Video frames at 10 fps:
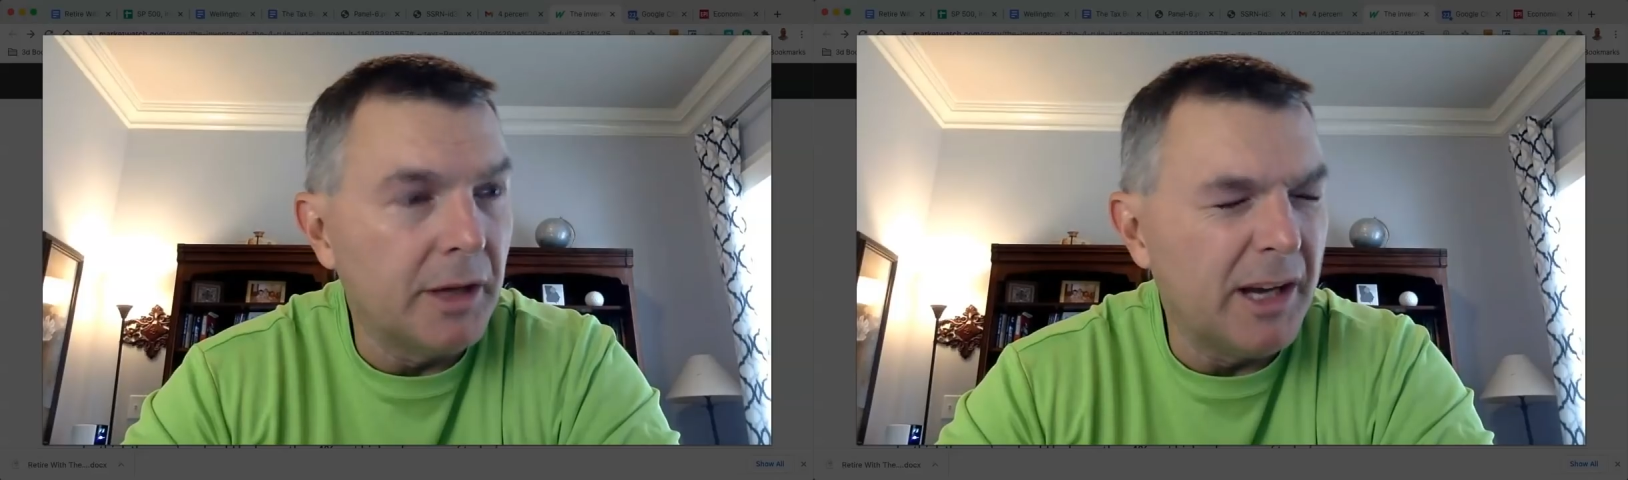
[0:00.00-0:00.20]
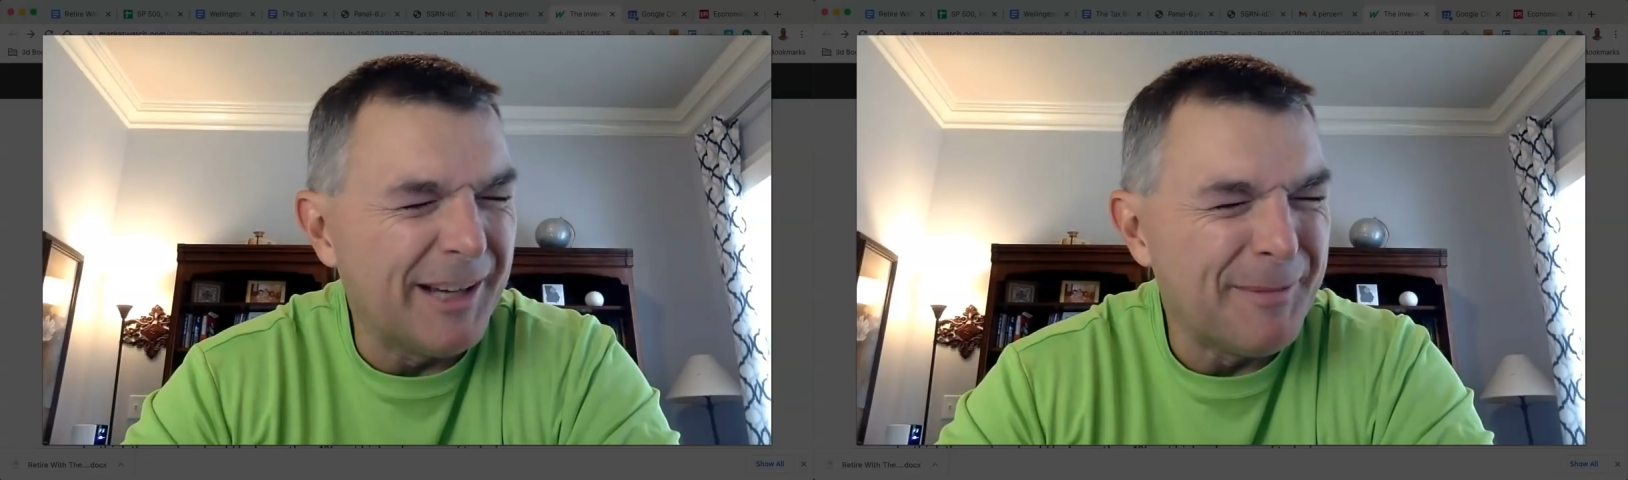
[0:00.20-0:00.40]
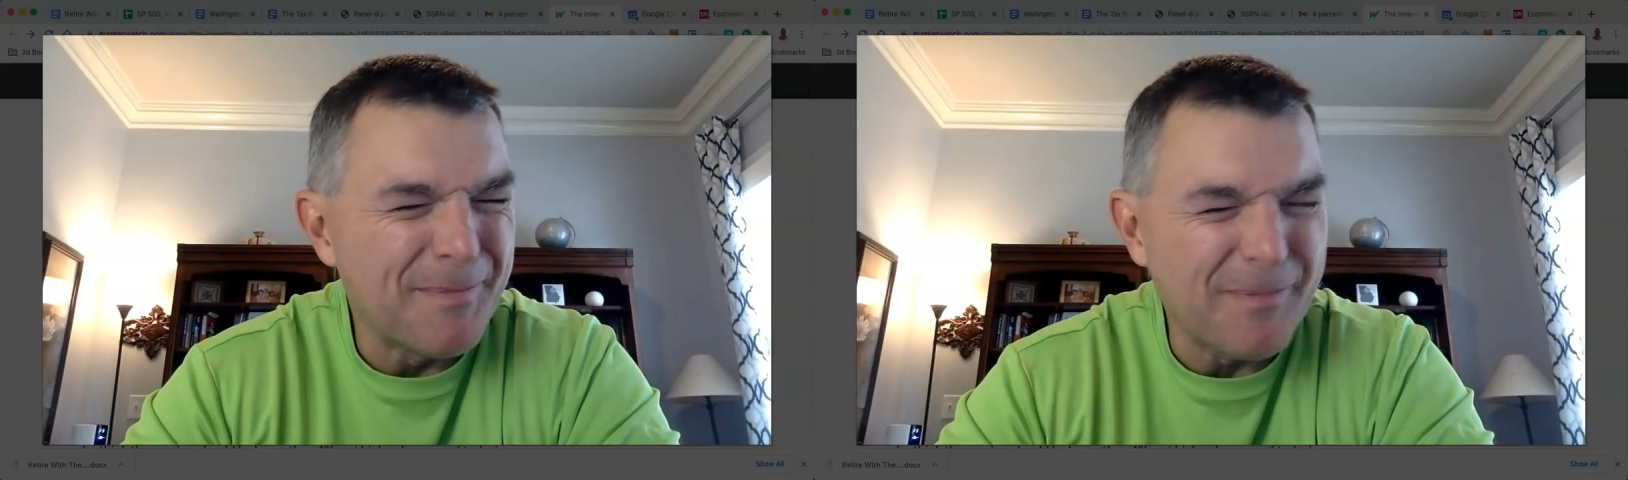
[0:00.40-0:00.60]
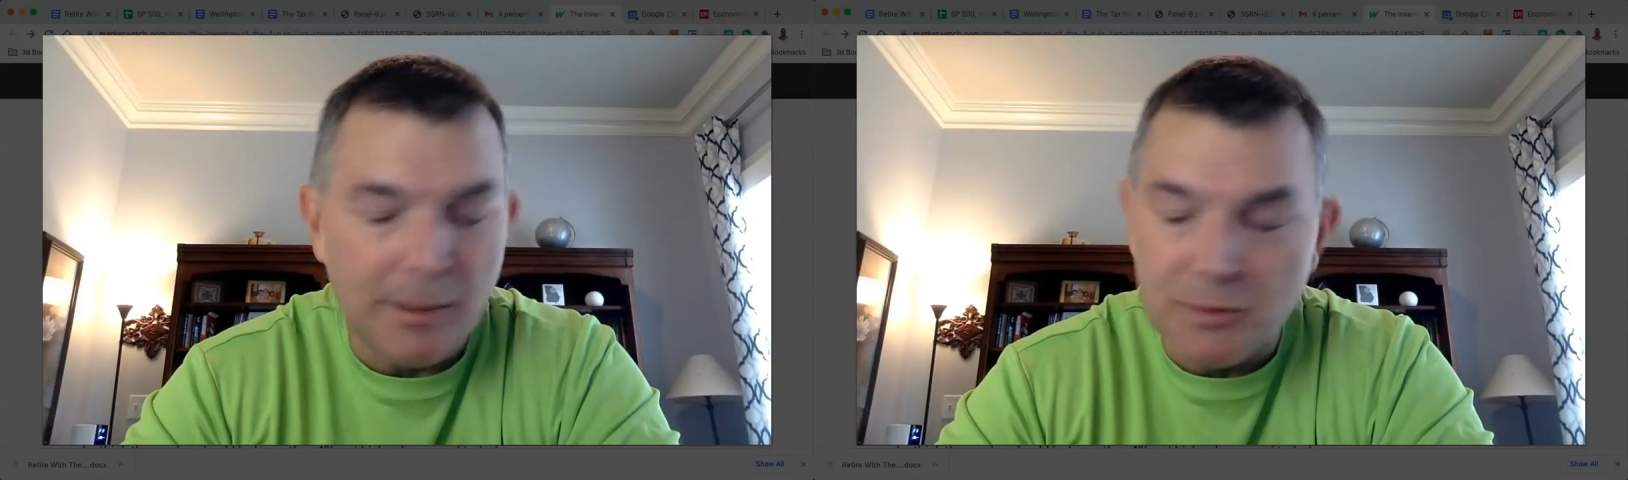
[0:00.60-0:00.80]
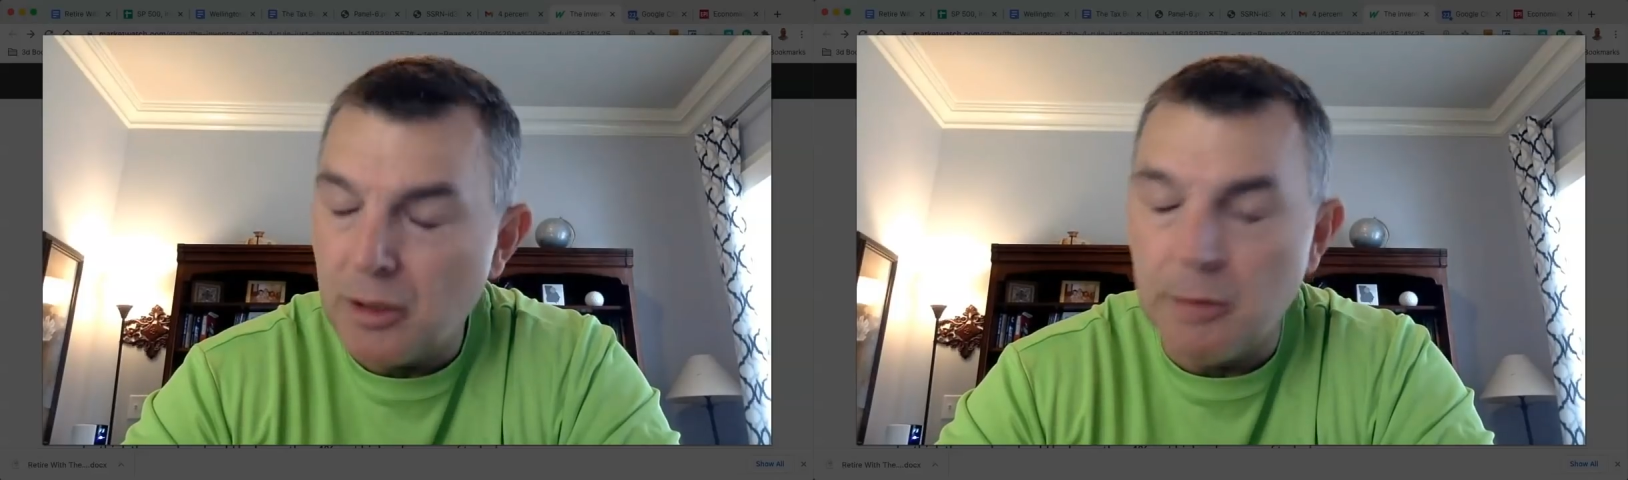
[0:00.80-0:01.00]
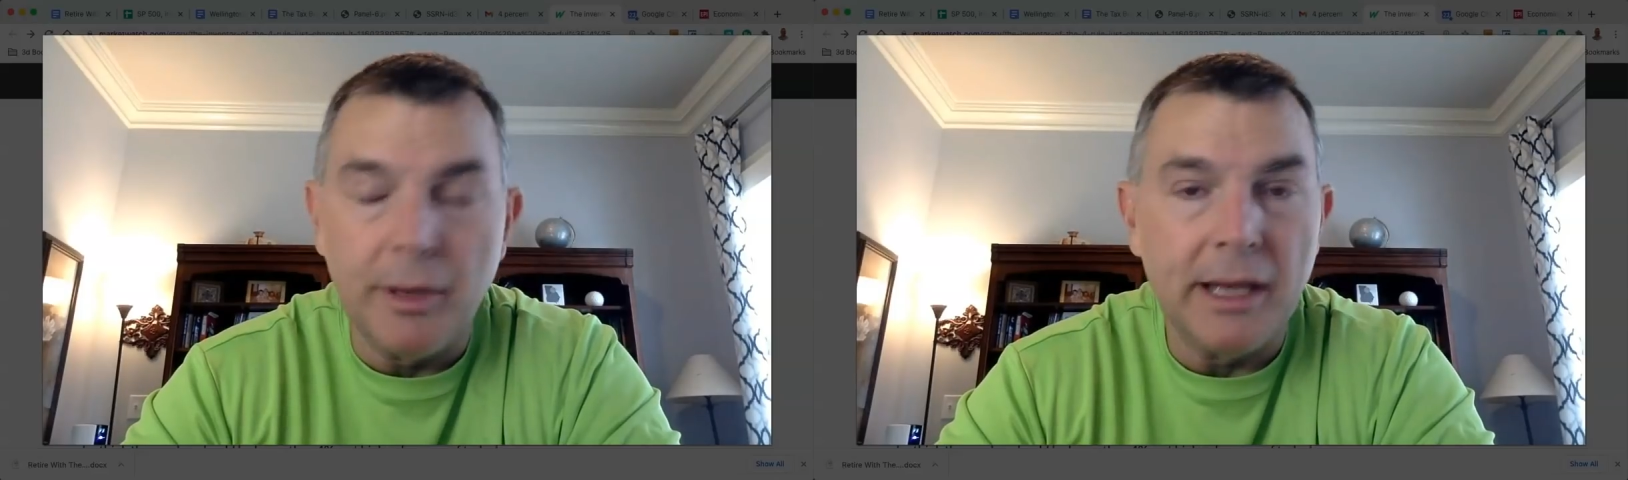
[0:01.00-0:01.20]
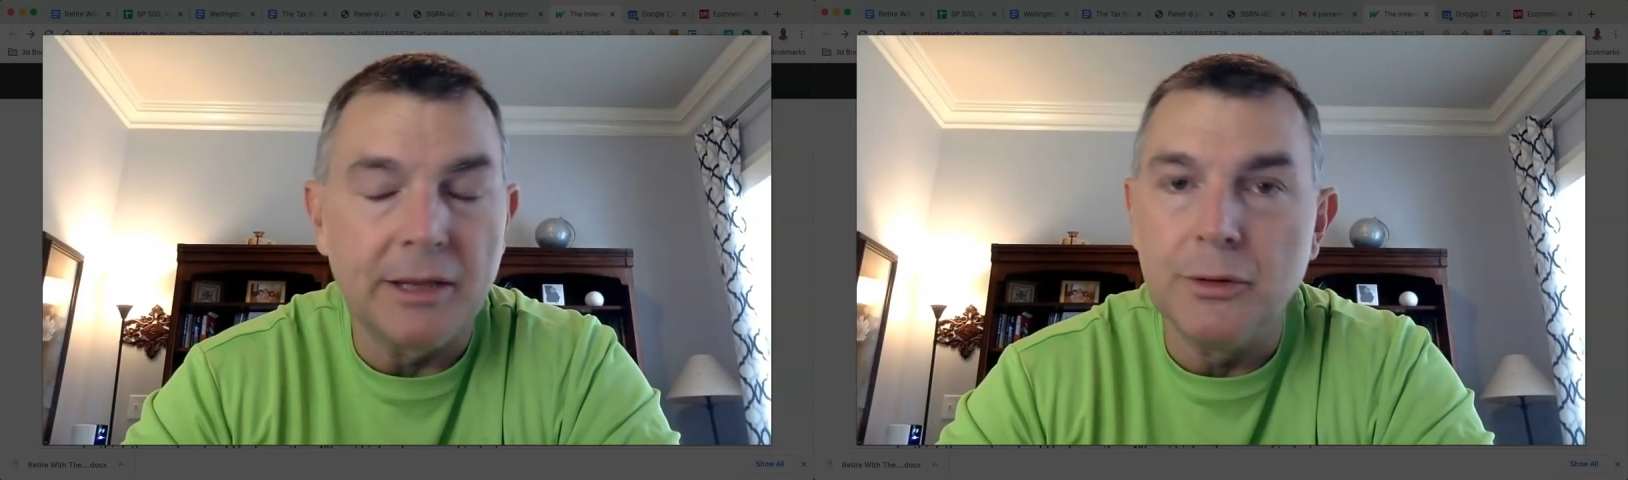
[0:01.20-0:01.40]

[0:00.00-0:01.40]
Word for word: Uh, I'm drawing a blank